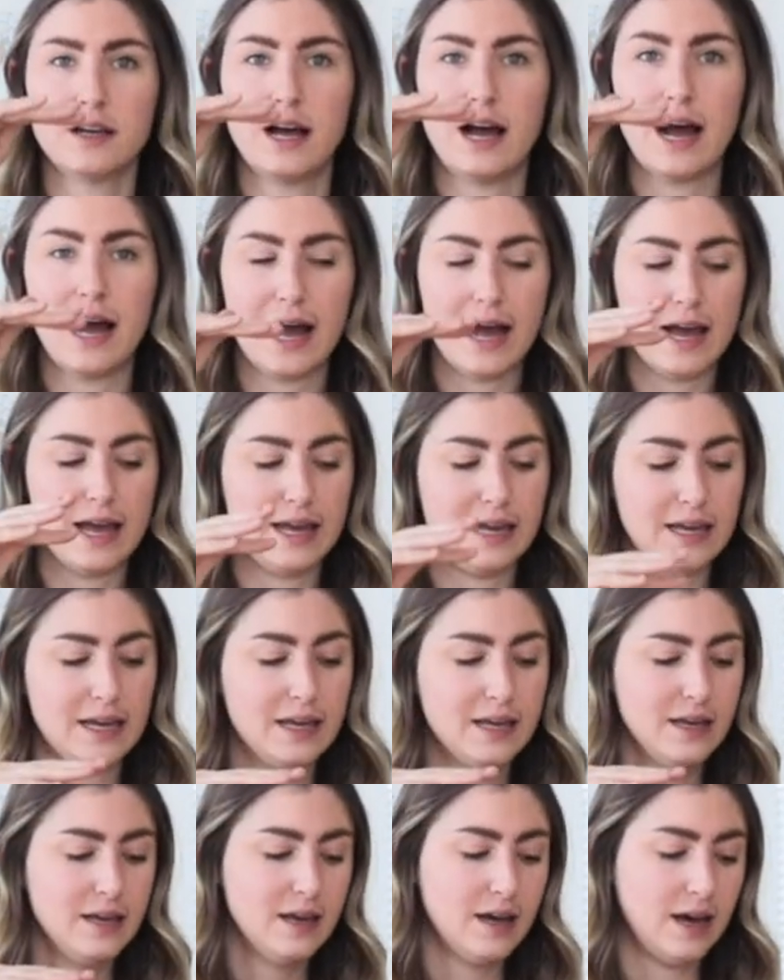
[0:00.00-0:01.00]

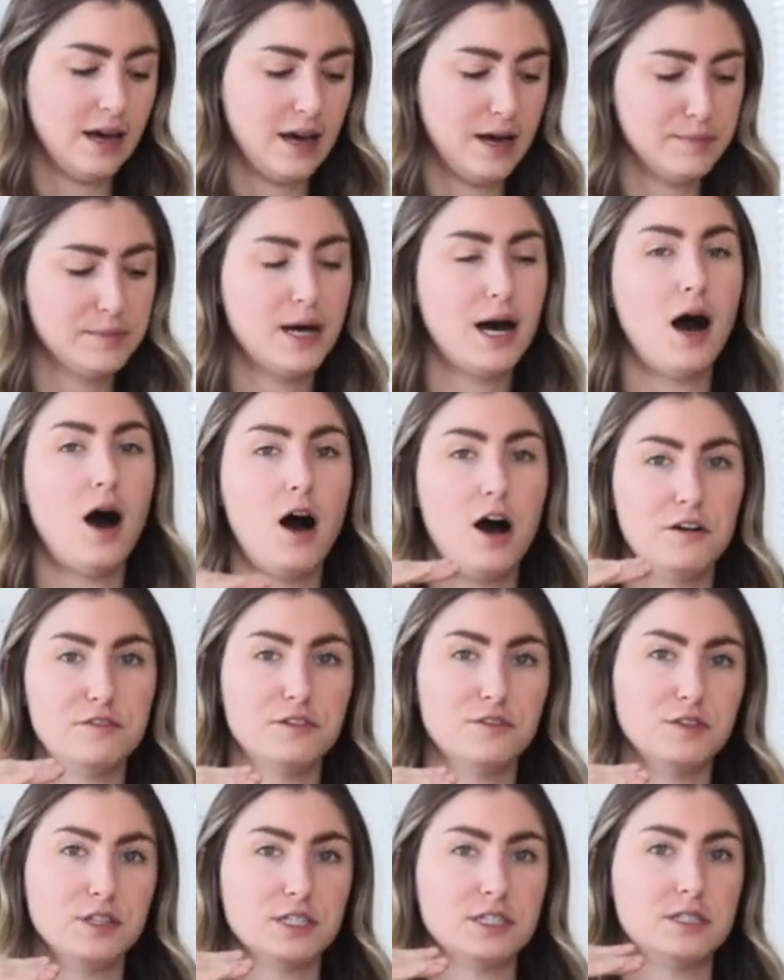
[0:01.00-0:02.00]
high
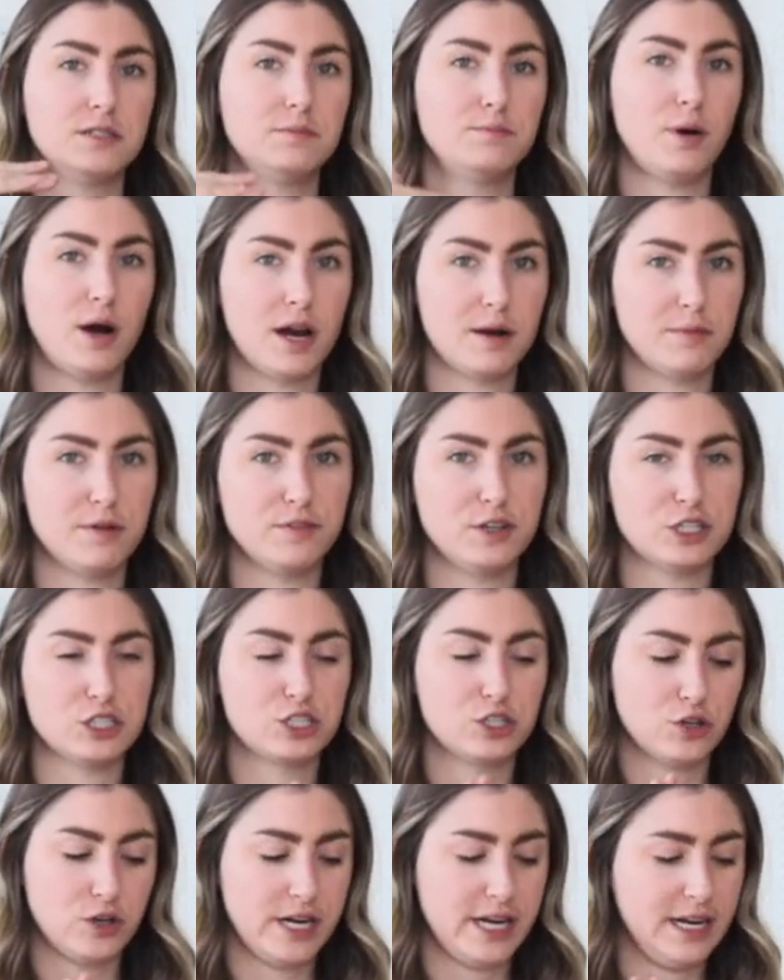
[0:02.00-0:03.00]
off of the bottom of your
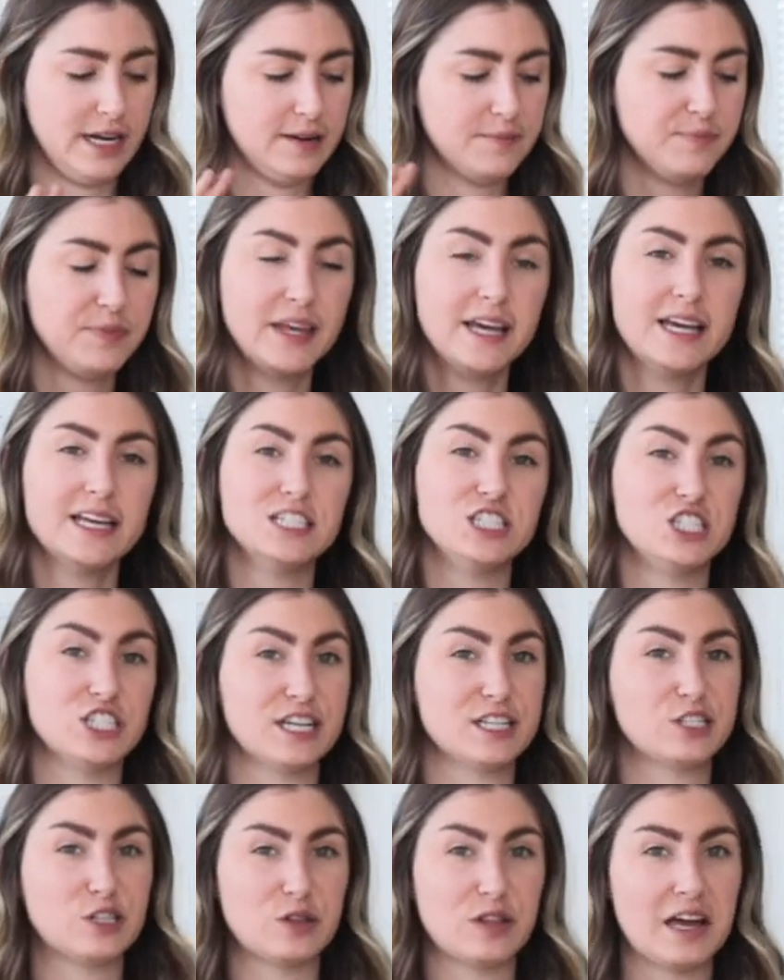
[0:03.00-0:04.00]
screen,
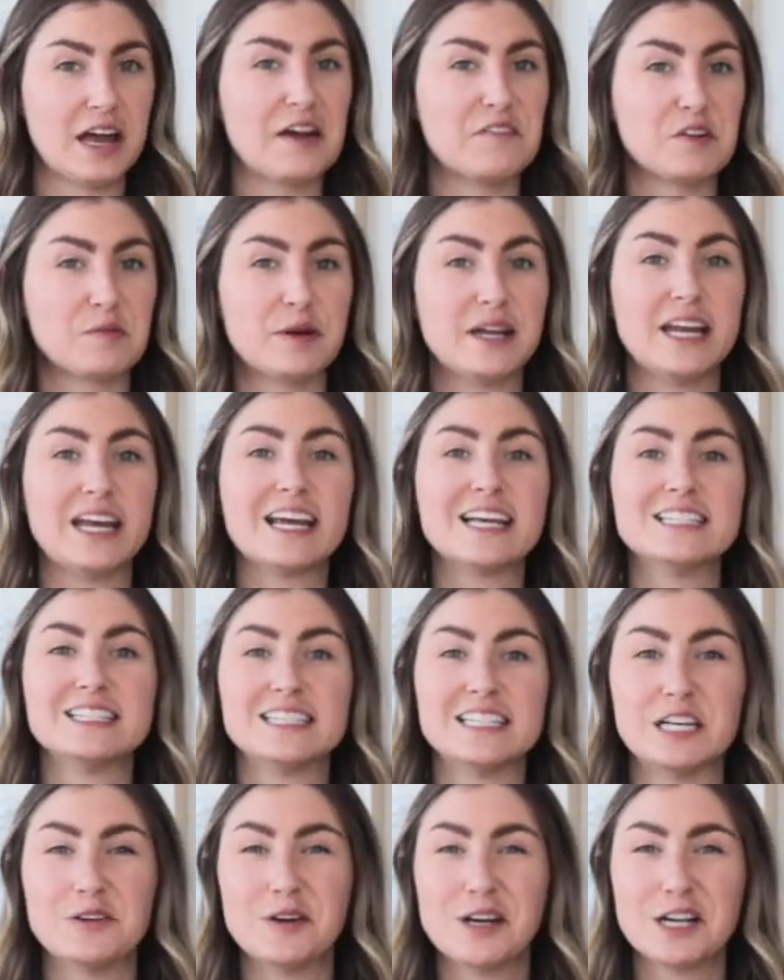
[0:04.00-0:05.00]
just so that everybody can
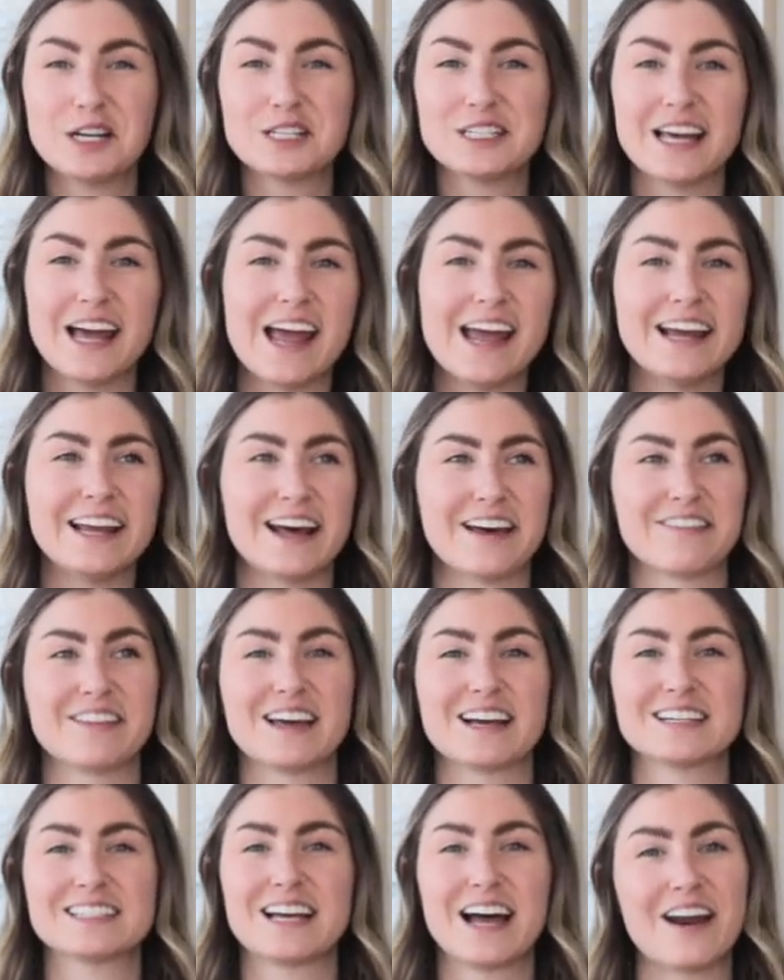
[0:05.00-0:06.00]
see what you're saying,
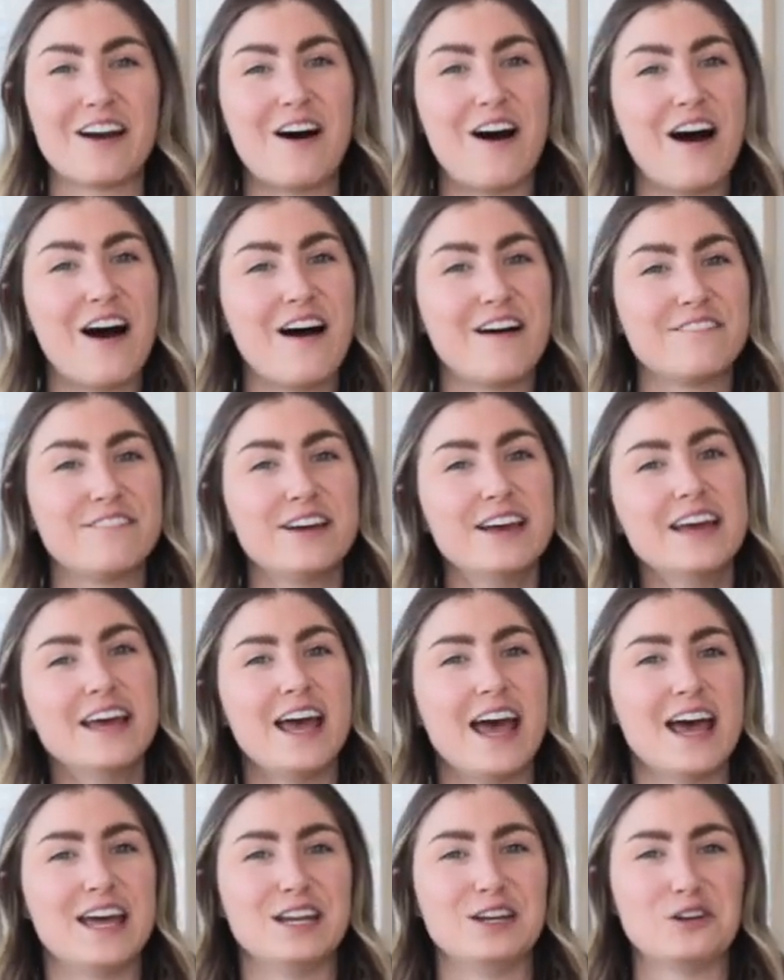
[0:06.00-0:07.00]
nothing's cut off,
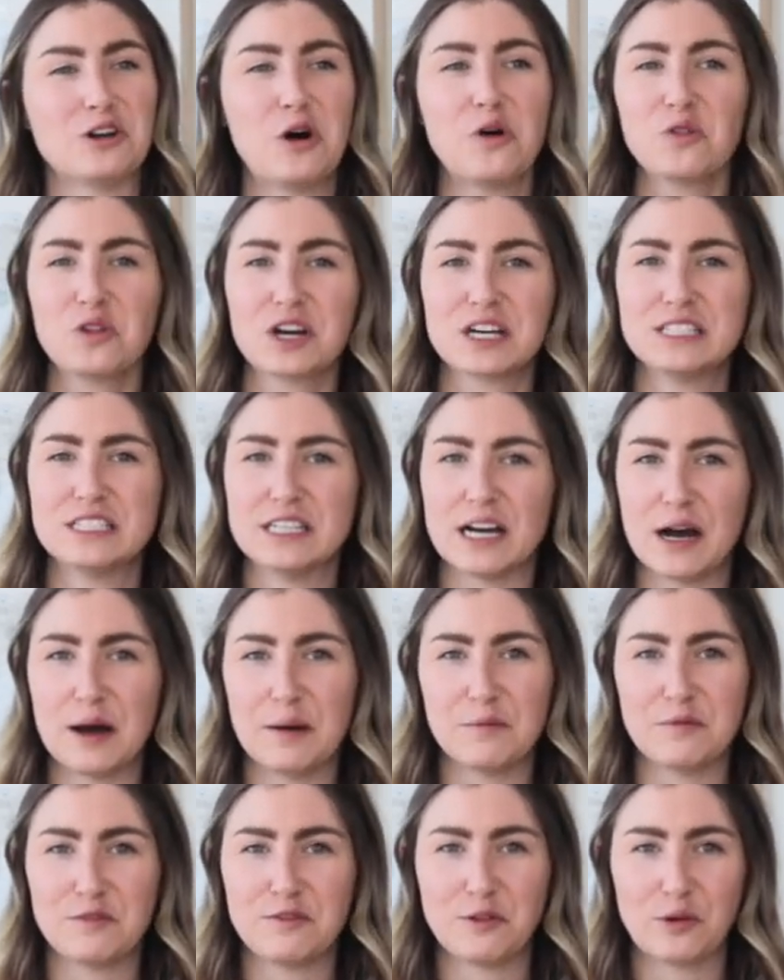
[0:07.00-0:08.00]
and you don't look
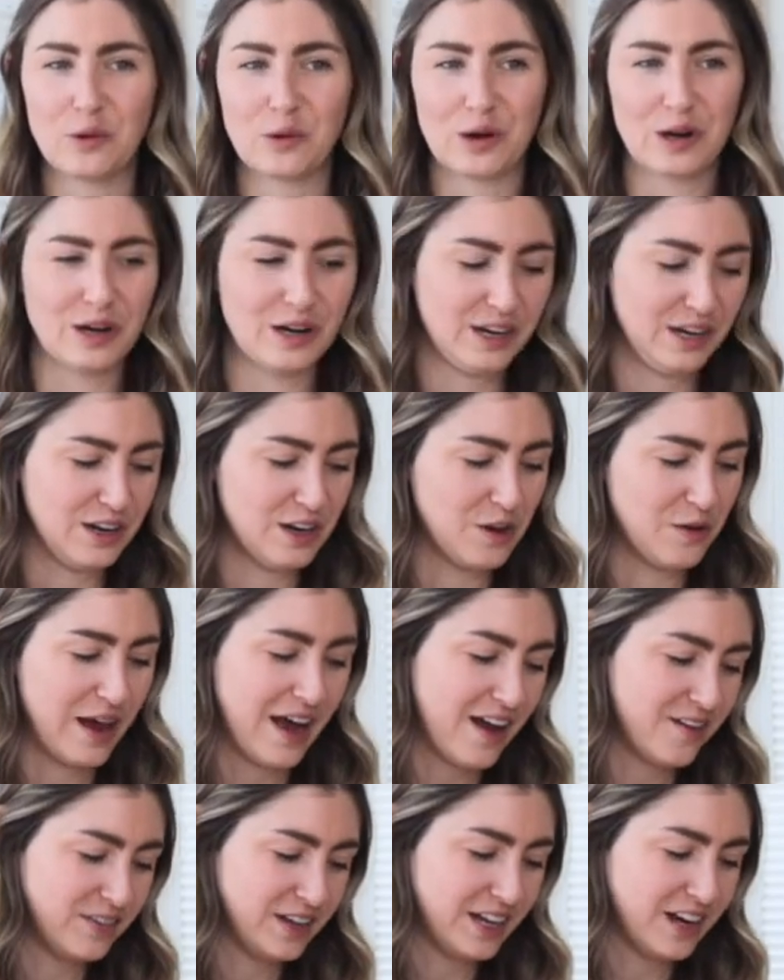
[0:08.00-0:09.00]
dumb for, you know,
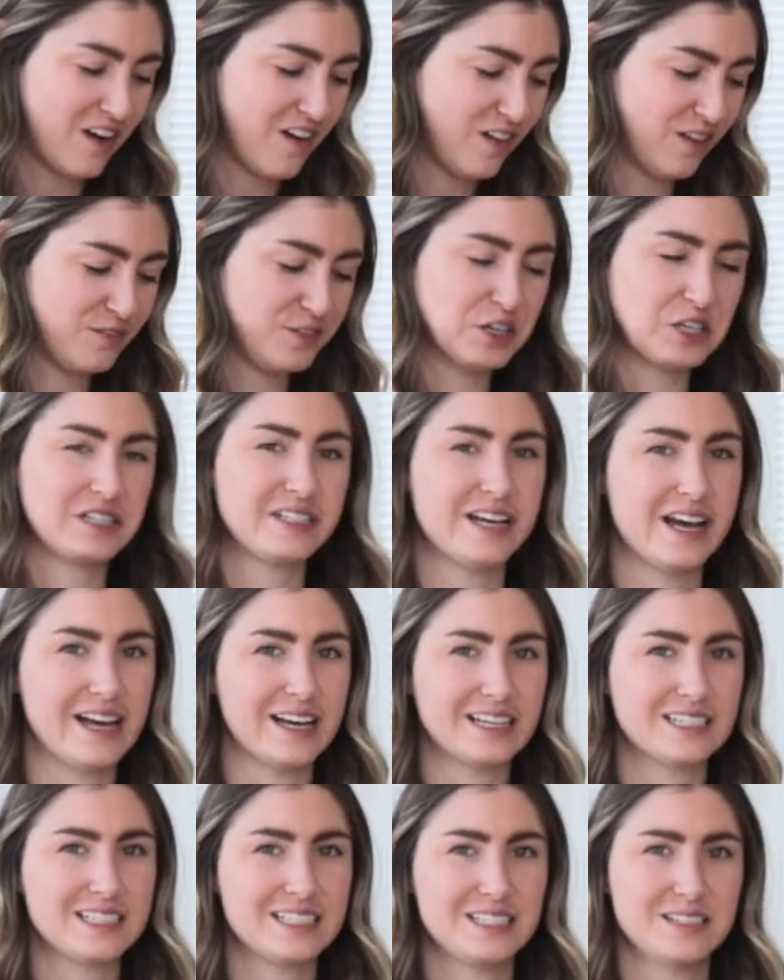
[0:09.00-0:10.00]
having all of your
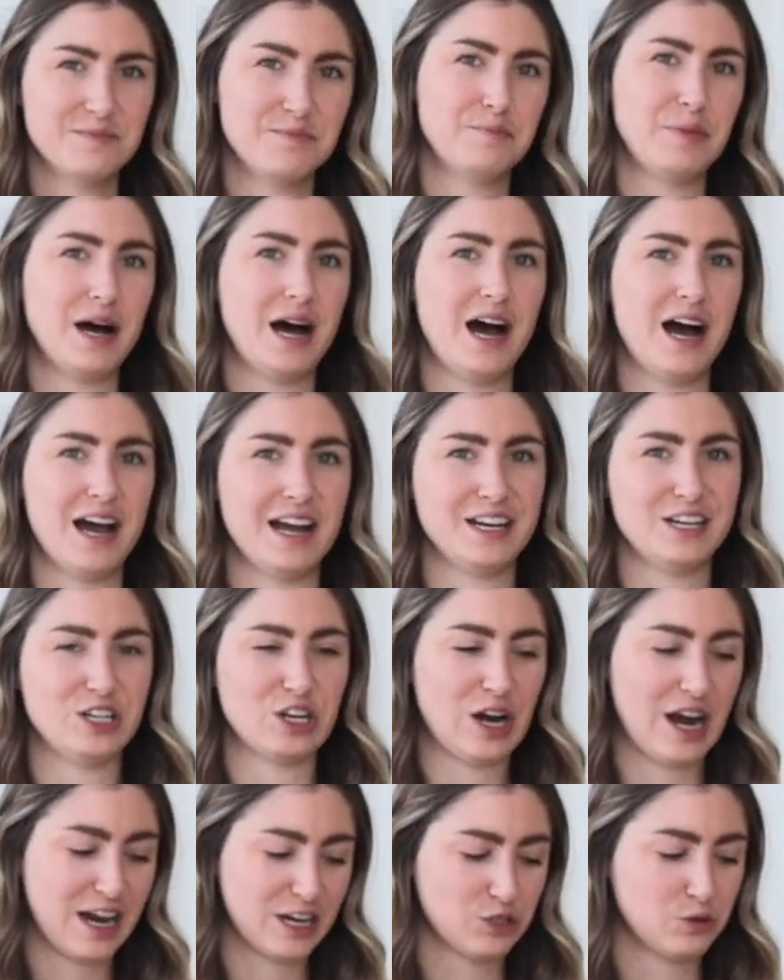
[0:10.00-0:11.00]
text behind
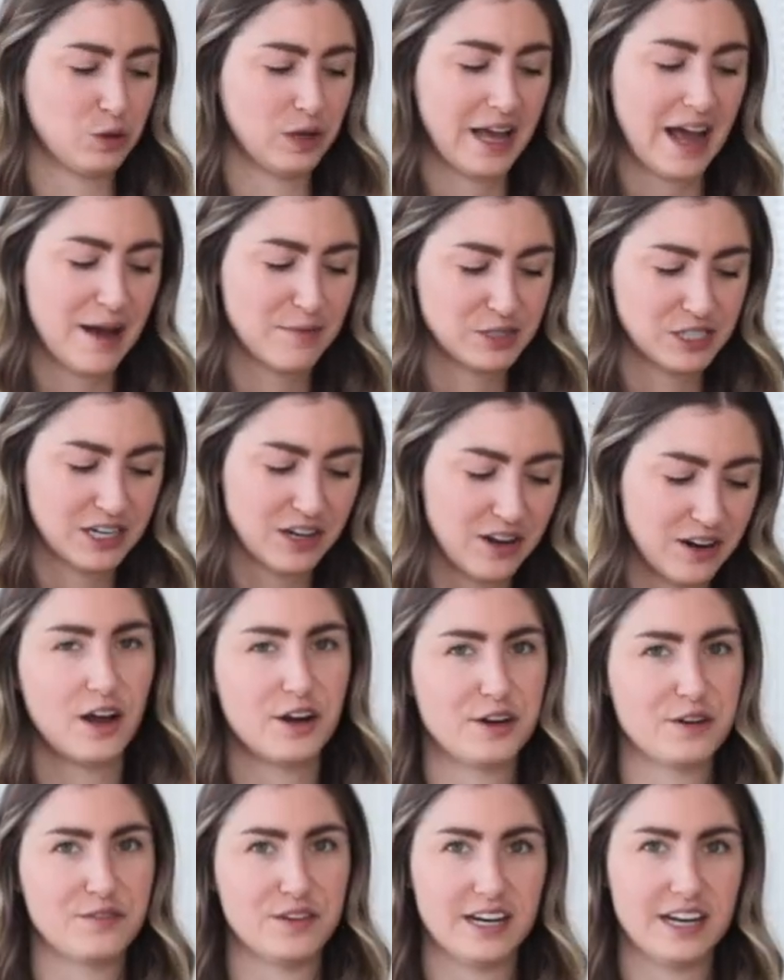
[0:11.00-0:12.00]
your actual caption
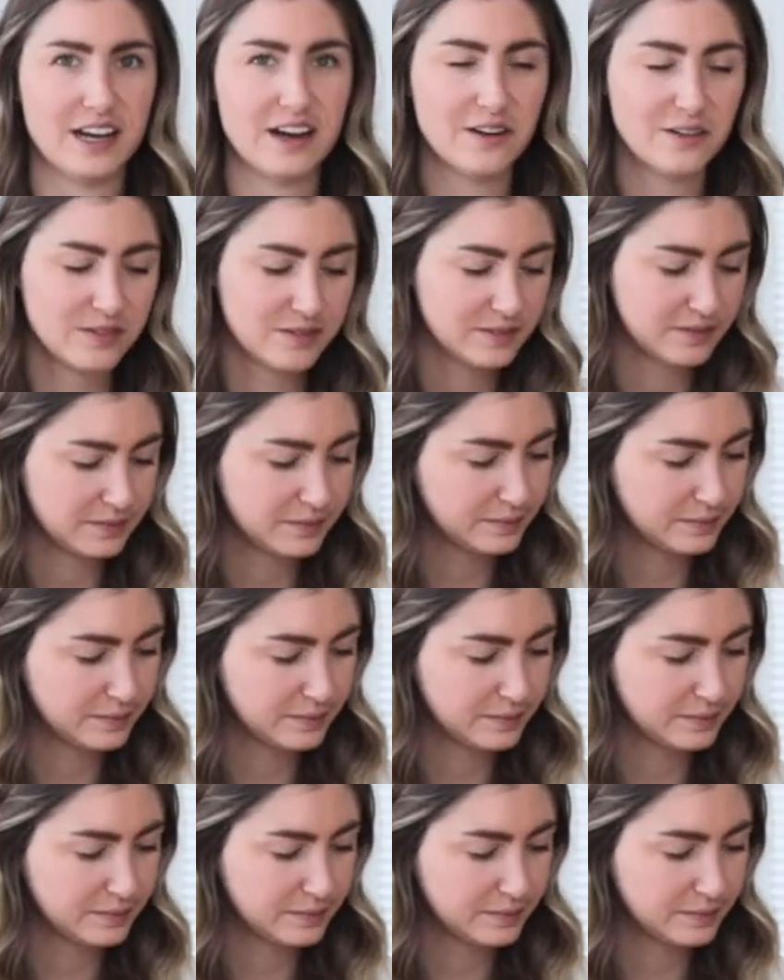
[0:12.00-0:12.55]
on your video.